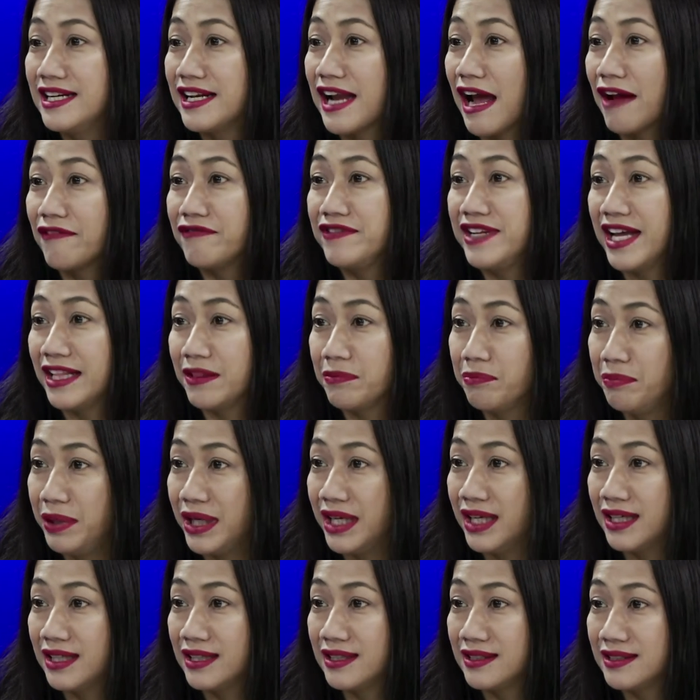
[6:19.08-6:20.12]
have that big
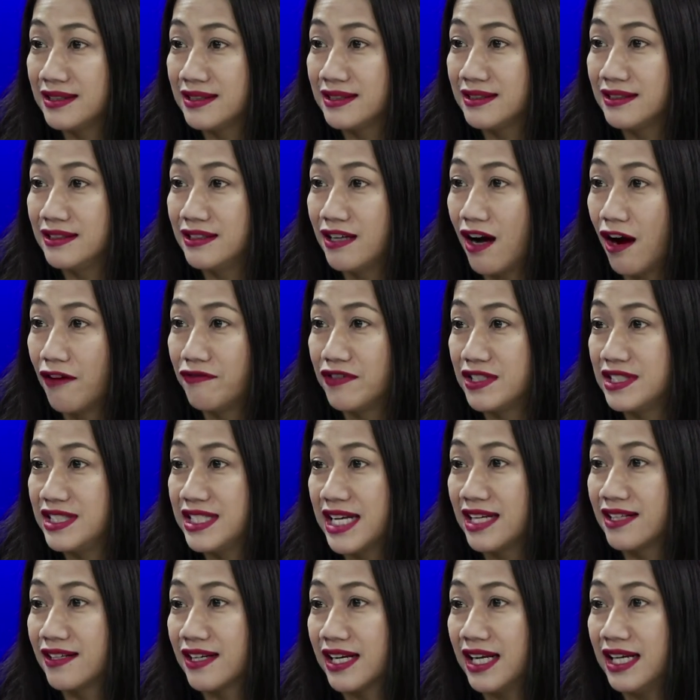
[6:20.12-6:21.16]
yeah. of a
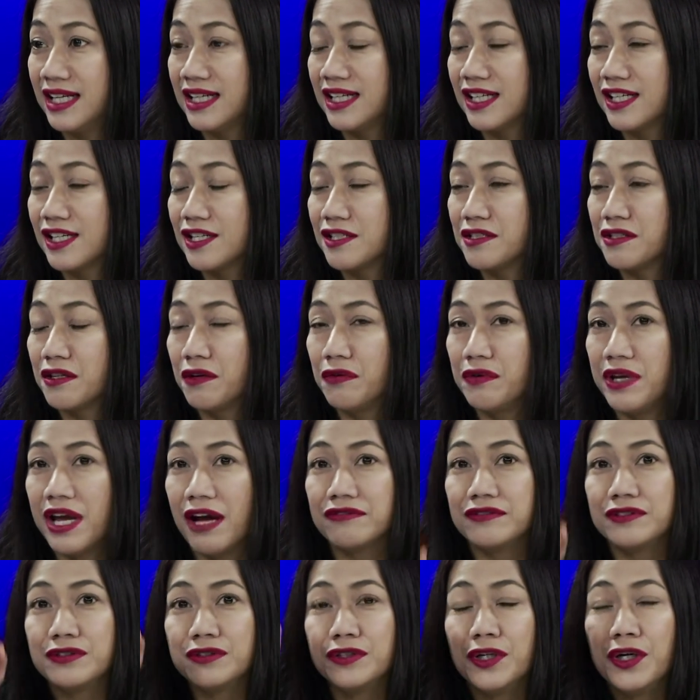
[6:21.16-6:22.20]
generator. So we
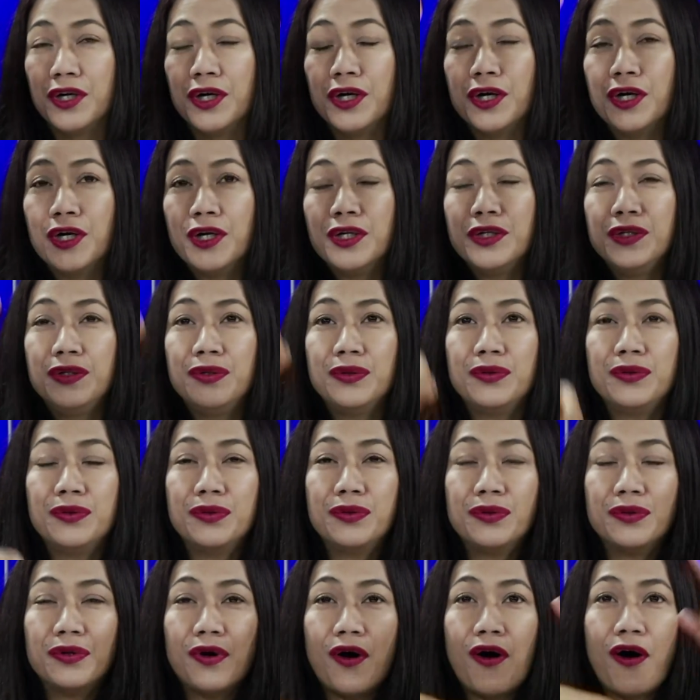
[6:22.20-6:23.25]
have to
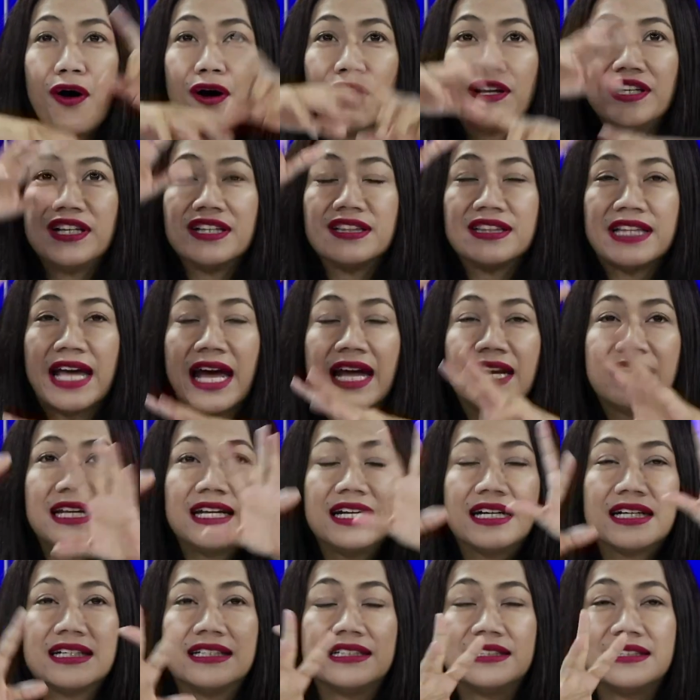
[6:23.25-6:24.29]
do all the
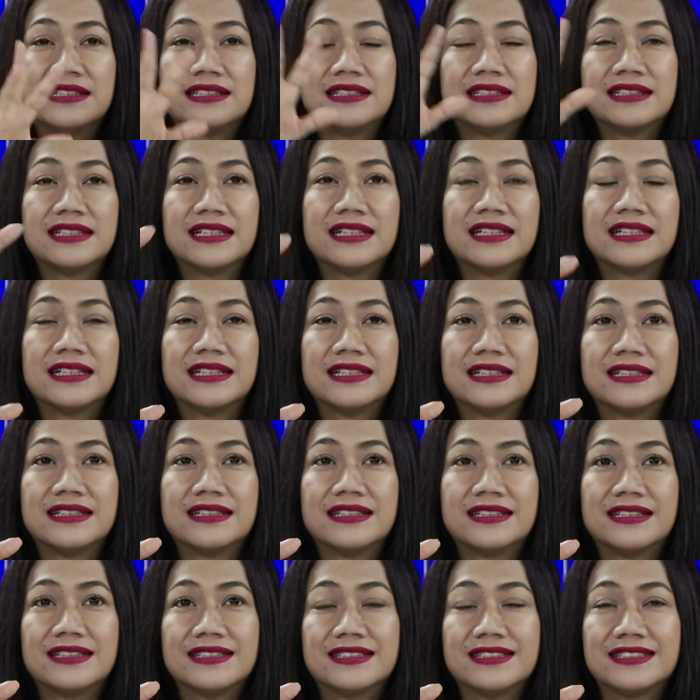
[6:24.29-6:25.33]
technical
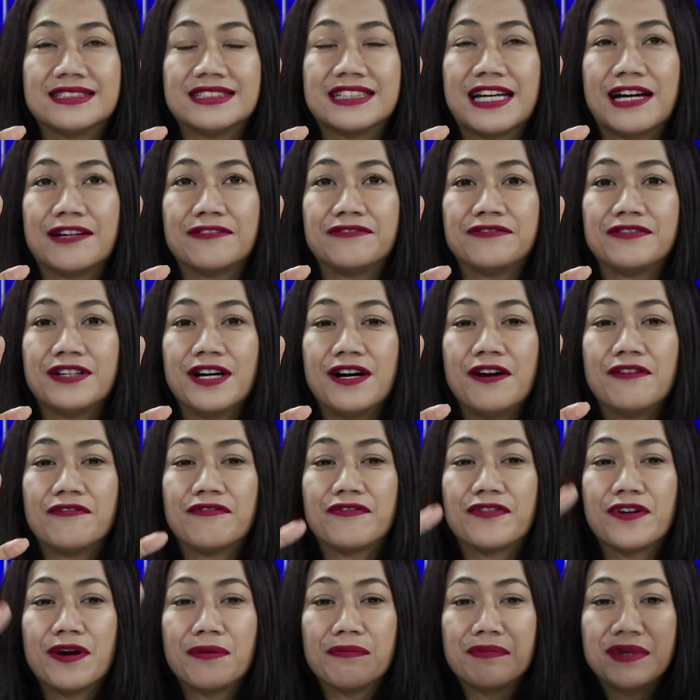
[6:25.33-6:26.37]
stuff
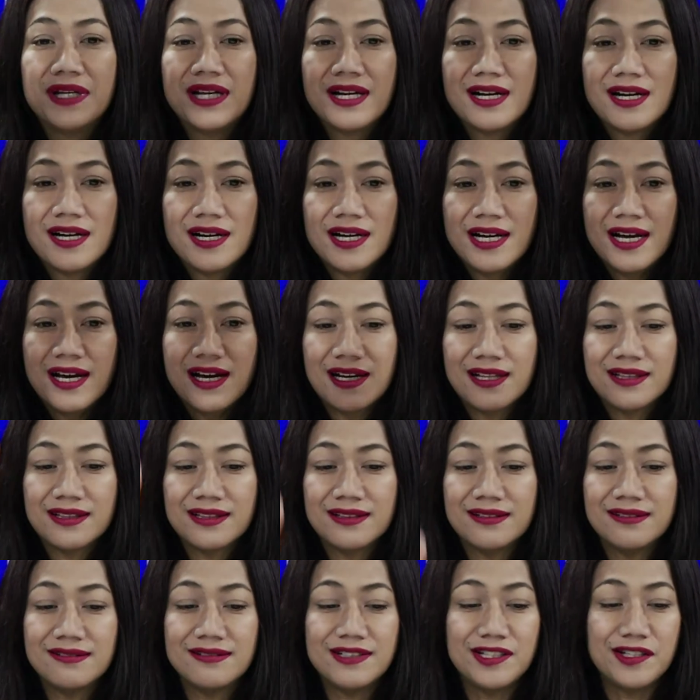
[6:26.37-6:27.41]
from the,
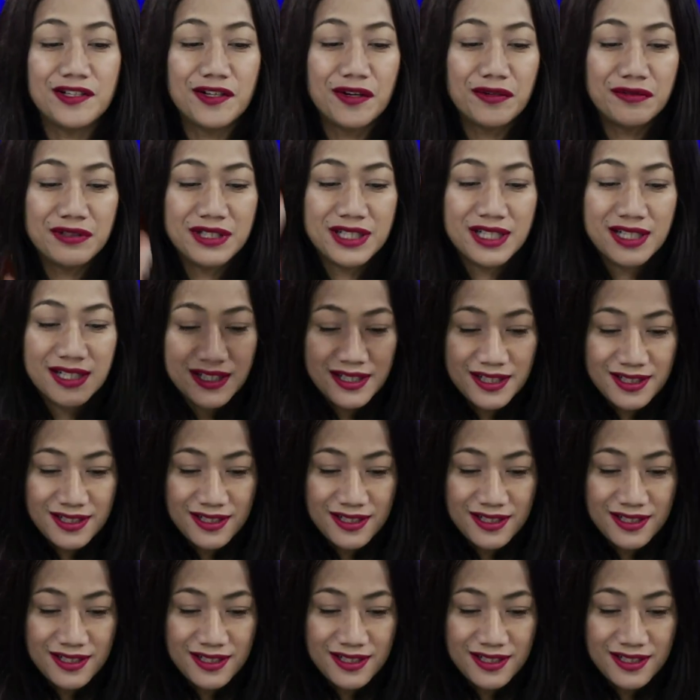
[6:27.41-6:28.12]
you know, the